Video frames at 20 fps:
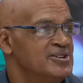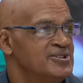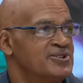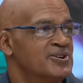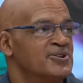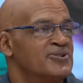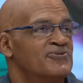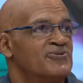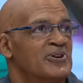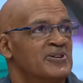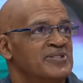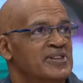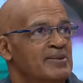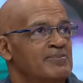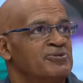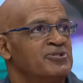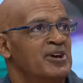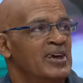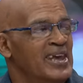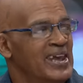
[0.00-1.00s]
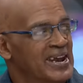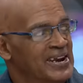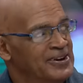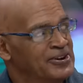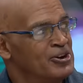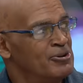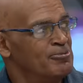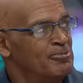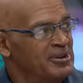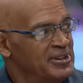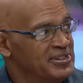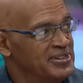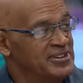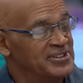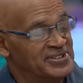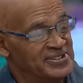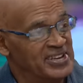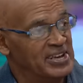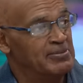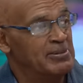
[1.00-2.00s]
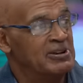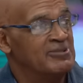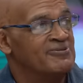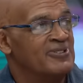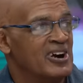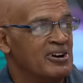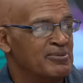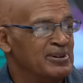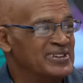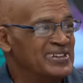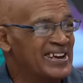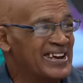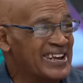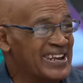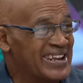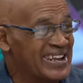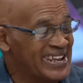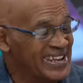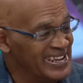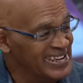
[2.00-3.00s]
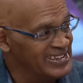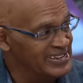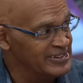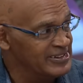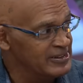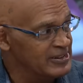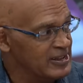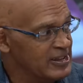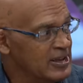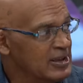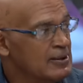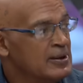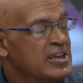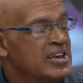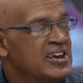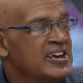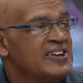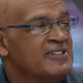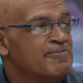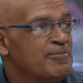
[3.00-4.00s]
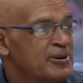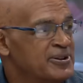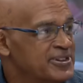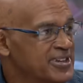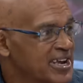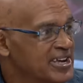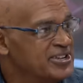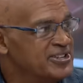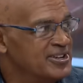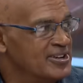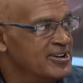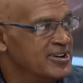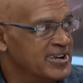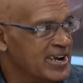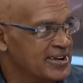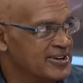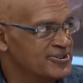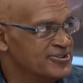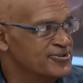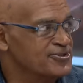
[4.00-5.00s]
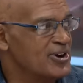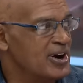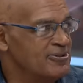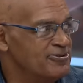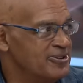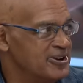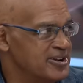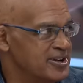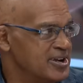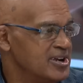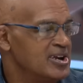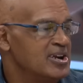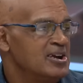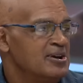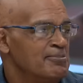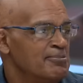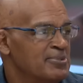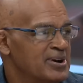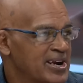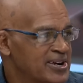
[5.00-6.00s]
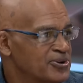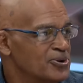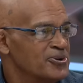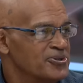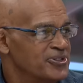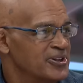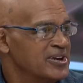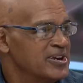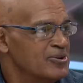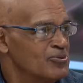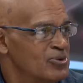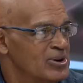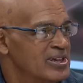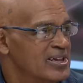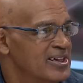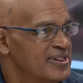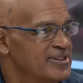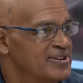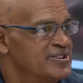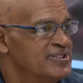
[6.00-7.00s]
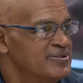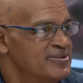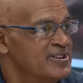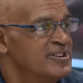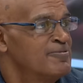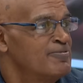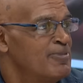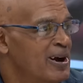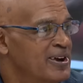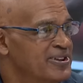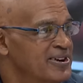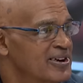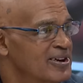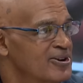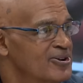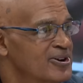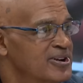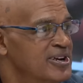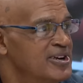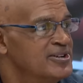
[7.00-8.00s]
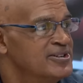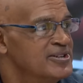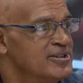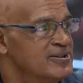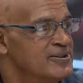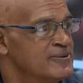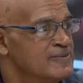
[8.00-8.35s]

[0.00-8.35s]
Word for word: So for them to end up in the same environment again is potentially catastrophic, but I don't think it will on this, this particular occasion.